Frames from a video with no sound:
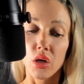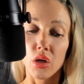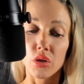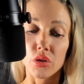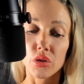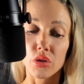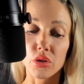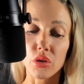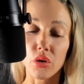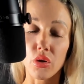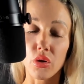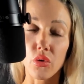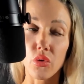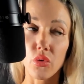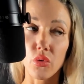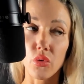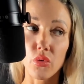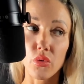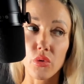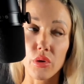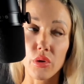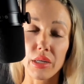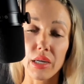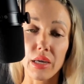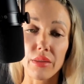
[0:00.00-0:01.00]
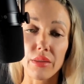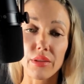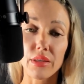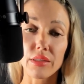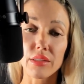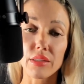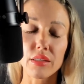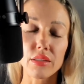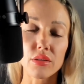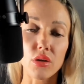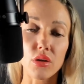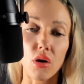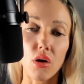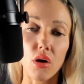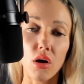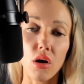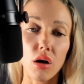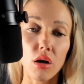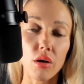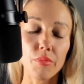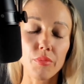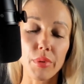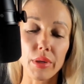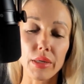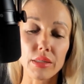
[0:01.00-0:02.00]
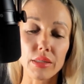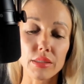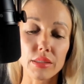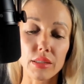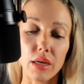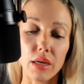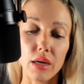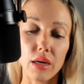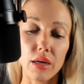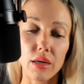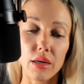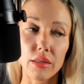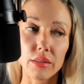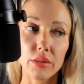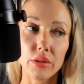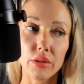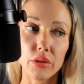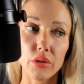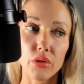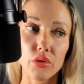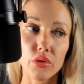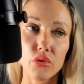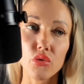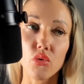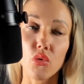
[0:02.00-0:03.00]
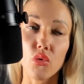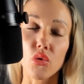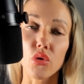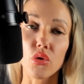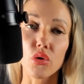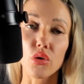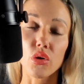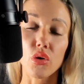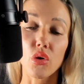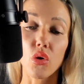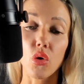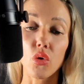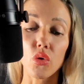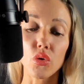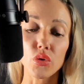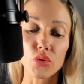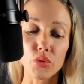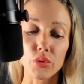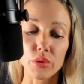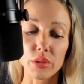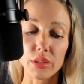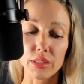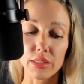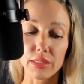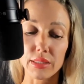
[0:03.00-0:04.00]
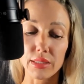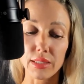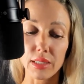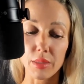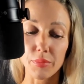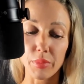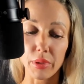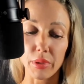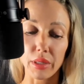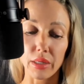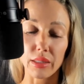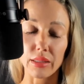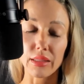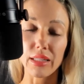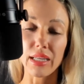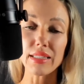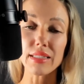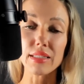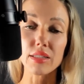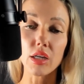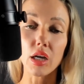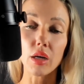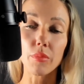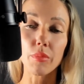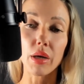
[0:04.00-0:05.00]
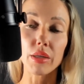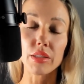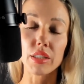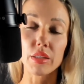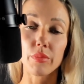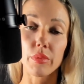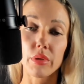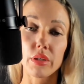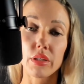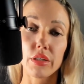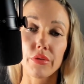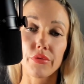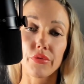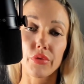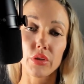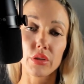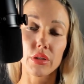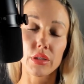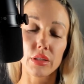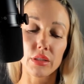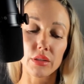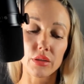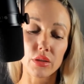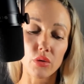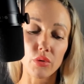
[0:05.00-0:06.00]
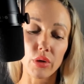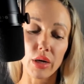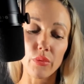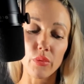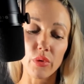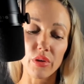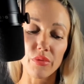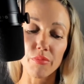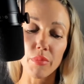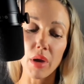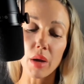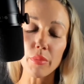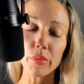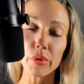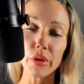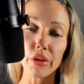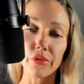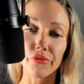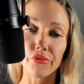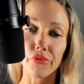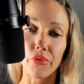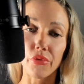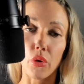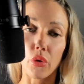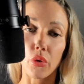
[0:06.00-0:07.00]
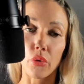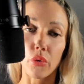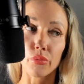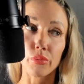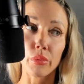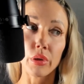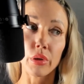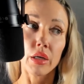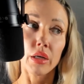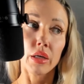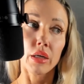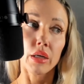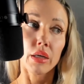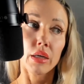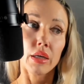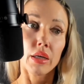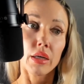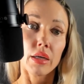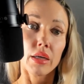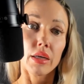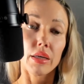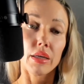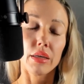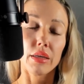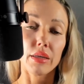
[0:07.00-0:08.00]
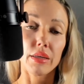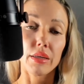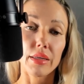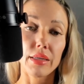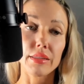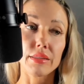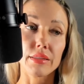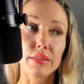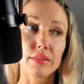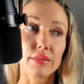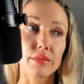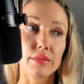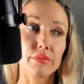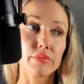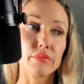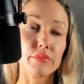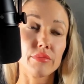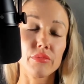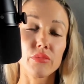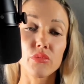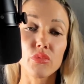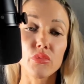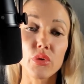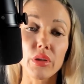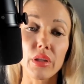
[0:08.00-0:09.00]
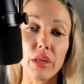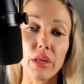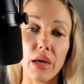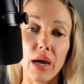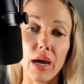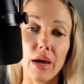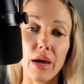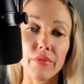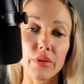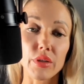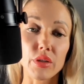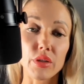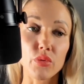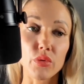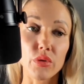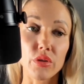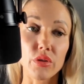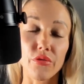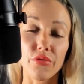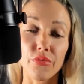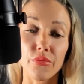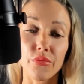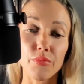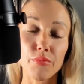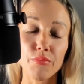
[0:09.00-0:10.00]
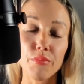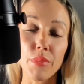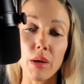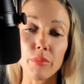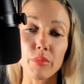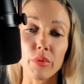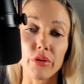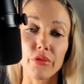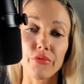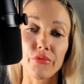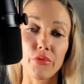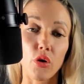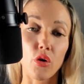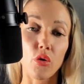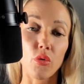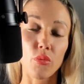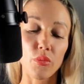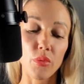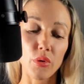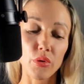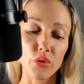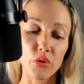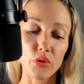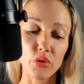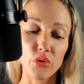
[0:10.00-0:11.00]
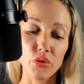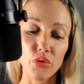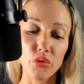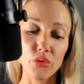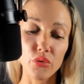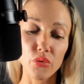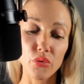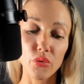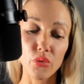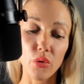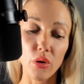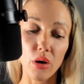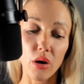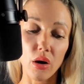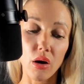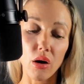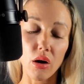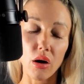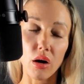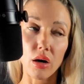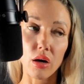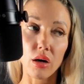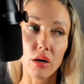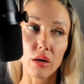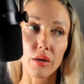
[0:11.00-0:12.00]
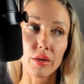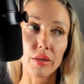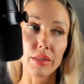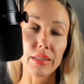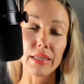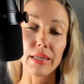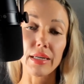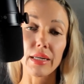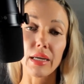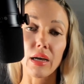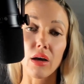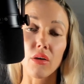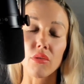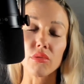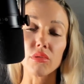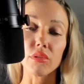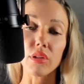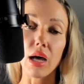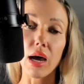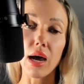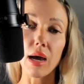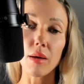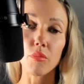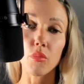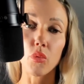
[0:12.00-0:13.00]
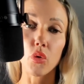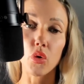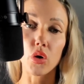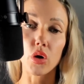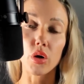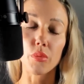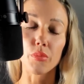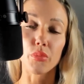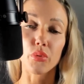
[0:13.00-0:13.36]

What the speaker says: So again, this is all based on your goals with sleeping. Let's talk about some of the differences. All right. With memory foam, it's really obvious with the memory foam, you are getting a lot more